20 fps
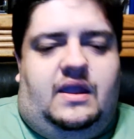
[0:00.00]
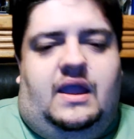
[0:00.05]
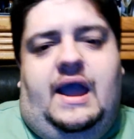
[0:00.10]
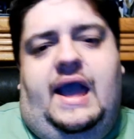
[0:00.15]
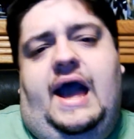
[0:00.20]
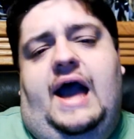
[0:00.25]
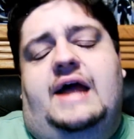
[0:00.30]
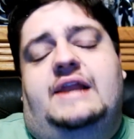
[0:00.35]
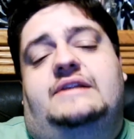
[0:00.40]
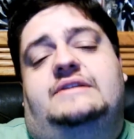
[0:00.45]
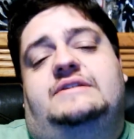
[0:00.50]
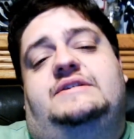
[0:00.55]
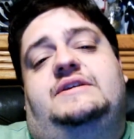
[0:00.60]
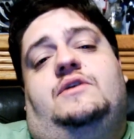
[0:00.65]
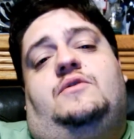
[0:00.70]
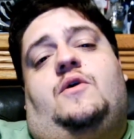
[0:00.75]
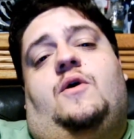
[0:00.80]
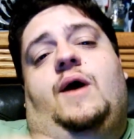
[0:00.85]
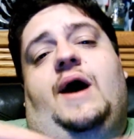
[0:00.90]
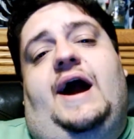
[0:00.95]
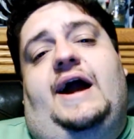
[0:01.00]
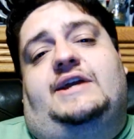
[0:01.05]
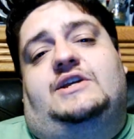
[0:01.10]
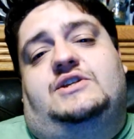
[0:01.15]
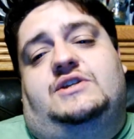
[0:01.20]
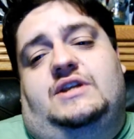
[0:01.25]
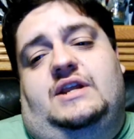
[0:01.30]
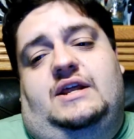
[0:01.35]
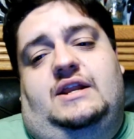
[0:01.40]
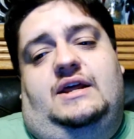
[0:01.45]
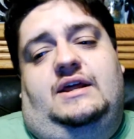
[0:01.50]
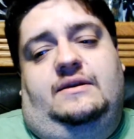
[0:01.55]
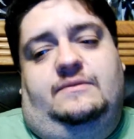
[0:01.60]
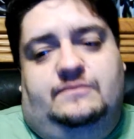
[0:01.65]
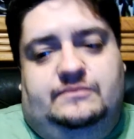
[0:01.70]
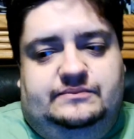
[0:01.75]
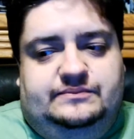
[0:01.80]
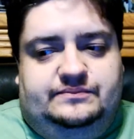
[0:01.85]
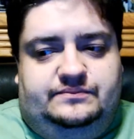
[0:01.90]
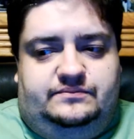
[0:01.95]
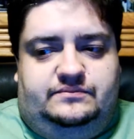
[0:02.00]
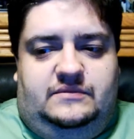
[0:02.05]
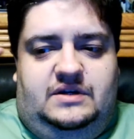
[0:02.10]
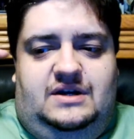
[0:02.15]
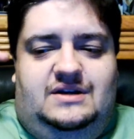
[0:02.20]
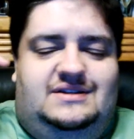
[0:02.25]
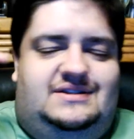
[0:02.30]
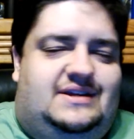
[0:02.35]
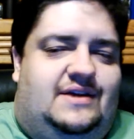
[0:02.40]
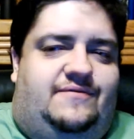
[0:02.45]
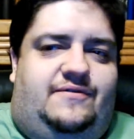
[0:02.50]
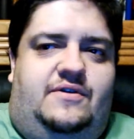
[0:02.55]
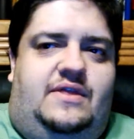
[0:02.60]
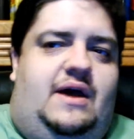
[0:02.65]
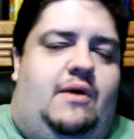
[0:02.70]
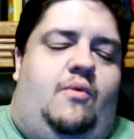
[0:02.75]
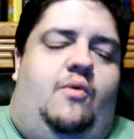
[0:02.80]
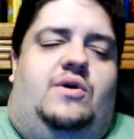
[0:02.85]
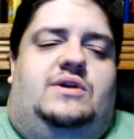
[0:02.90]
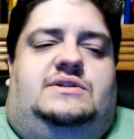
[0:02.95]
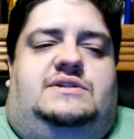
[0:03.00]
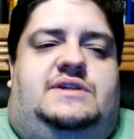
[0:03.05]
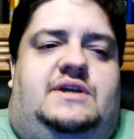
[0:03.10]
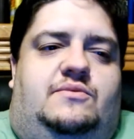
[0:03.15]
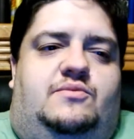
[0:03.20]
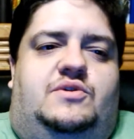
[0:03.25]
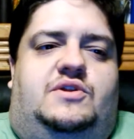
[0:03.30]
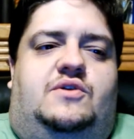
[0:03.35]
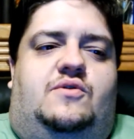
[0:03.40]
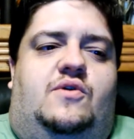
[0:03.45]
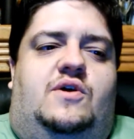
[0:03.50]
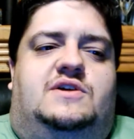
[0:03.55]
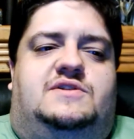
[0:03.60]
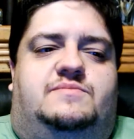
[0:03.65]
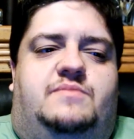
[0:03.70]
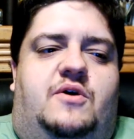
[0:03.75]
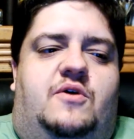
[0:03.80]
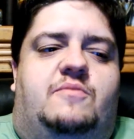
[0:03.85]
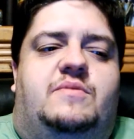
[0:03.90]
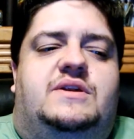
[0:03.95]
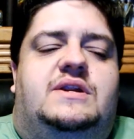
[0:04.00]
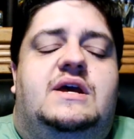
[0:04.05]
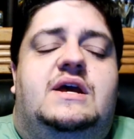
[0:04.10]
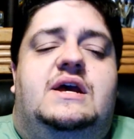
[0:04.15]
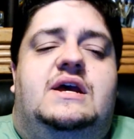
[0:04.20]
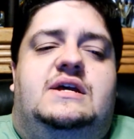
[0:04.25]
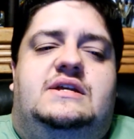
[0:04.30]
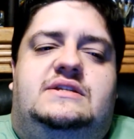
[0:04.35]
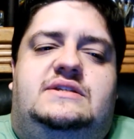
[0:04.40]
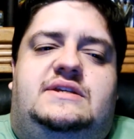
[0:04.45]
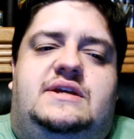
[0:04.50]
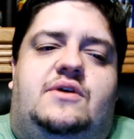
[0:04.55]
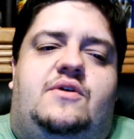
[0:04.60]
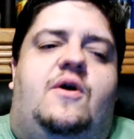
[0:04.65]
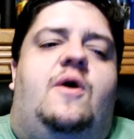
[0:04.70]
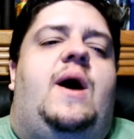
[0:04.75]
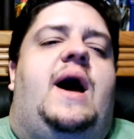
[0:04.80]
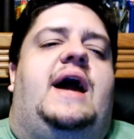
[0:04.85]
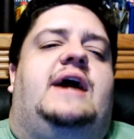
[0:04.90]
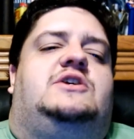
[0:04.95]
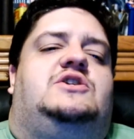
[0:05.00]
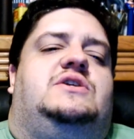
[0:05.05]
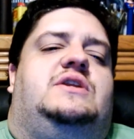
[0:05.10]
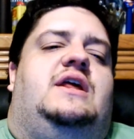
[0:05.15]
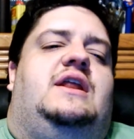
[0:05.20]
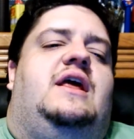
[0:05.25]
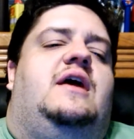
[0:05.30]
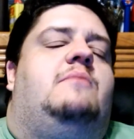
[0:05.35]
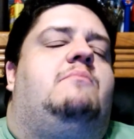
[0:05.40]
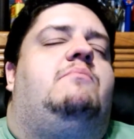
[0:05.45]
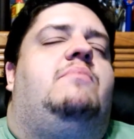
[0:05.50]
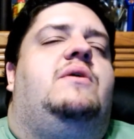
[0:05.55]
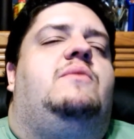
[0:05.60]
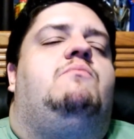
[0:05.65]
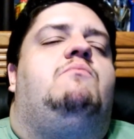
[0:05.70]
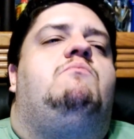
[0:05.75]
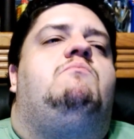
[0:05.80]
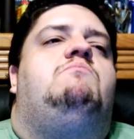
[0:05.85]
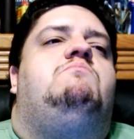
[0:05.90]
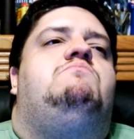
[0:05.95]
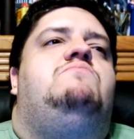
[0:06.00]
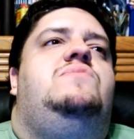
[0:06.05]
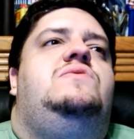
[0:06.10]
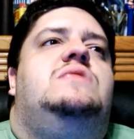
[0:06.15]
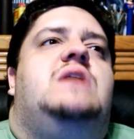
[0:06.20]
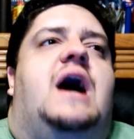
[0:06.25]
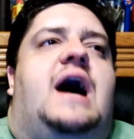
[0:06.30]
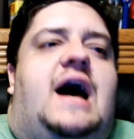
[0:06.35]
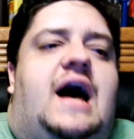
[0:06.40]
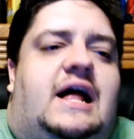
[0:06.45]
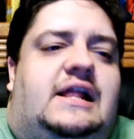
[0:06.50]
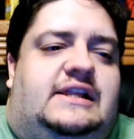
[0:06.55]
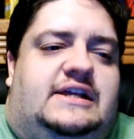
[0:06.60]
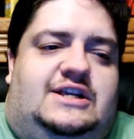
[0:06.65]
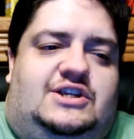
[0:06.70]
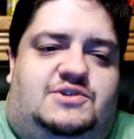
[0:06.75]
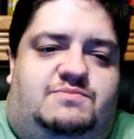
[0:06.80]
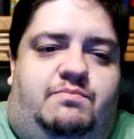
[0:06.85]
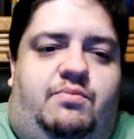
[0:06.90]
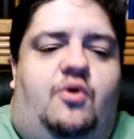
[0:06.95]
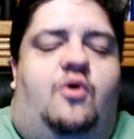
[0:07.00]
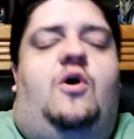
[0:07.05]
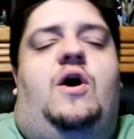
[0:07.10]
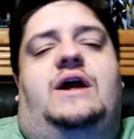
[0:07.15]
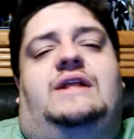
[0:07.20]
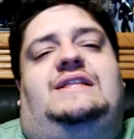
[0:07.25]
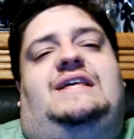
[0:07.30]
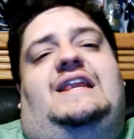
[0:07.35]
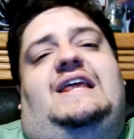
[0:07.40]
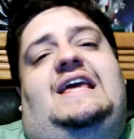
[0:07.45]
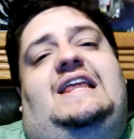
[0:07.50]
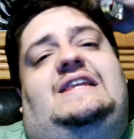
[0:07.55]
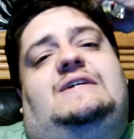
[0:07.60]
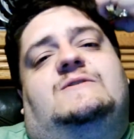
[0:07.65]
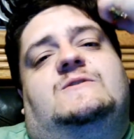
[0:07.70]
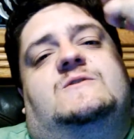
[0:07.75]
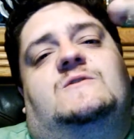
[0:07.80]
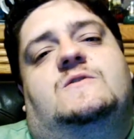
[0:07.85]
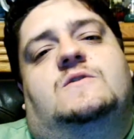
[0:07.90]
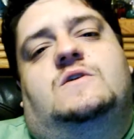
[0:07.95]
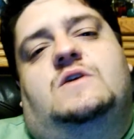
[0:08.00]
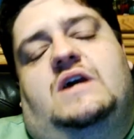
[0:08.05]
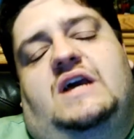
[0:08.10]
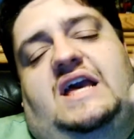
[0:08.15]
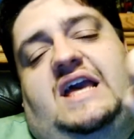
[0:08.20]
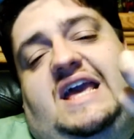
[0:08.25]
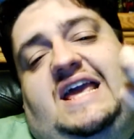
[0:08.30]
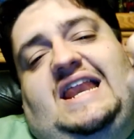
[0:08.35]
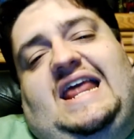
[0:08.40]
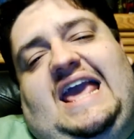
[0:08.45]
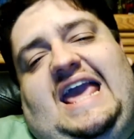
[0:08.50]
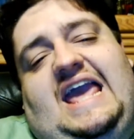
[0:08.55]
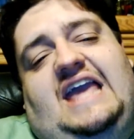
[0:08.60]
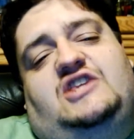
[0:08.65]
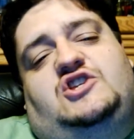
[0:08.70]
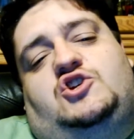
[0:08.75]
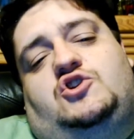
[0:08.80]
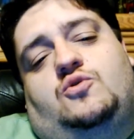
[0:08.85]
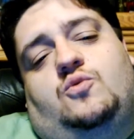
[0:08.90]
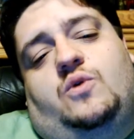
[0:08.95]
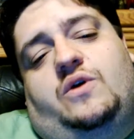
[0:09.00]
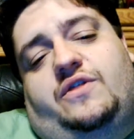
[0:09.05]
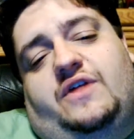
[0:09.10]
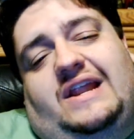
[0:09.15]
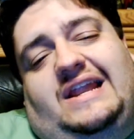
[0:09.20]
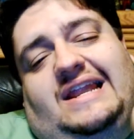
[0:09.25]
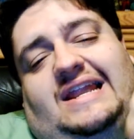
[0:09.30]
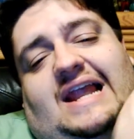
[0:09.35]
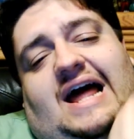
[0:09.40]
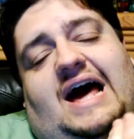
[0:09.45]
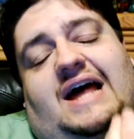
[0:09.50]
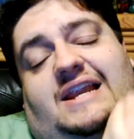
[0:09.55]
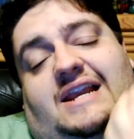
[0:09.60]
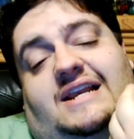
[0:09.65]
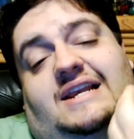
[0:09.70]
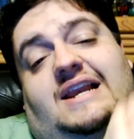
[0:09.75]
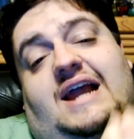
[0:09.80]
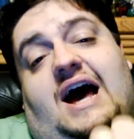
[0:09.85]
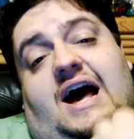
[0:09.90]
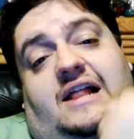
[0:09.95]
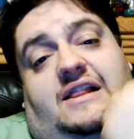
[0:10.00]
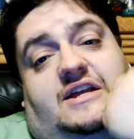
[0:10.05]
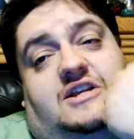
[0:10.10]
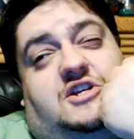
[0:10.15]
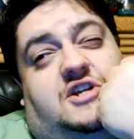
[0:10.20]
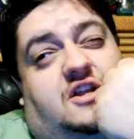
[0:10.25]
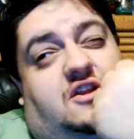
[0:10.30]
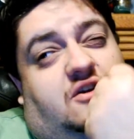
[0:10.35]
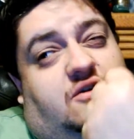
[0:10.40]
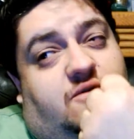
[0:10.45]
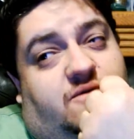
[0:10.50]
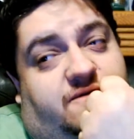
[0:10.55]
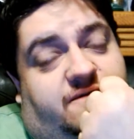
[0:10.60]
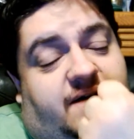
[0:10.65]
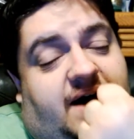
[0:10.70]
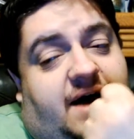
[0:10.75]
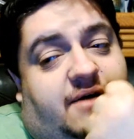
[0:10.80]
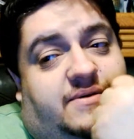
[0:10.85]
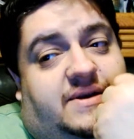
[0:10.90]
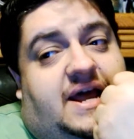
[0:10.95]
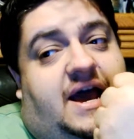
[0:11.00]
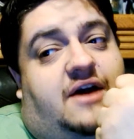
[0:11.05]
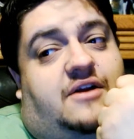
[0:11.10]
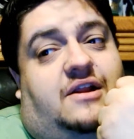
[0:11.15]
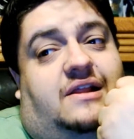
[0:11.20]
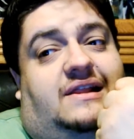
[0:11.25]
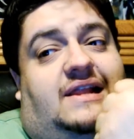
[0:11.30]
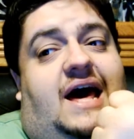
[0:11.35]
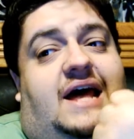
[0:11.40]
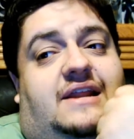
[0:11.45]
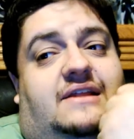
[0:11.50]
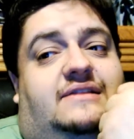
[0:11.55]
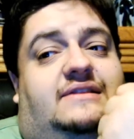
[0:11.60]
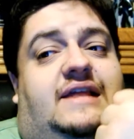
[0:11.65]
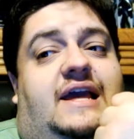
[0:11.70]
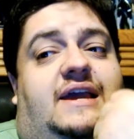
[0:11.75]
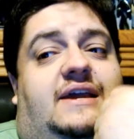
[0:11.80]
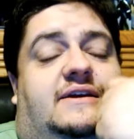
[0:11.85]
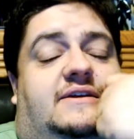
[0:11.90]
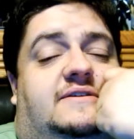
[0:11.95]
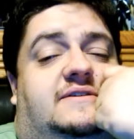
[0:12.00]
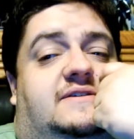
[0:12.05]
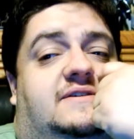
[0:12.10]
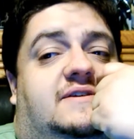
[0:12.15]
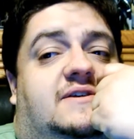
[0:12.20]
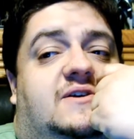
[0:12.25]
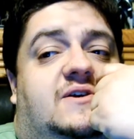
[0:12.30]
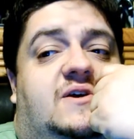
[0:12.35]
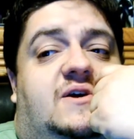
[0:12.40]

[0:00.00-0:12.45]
had zero action in it, except for that one scene with the crossbow. But zero action in it, but knowledge. Boy, did it it hit you with a lot of knowledge, and you found out a lot of things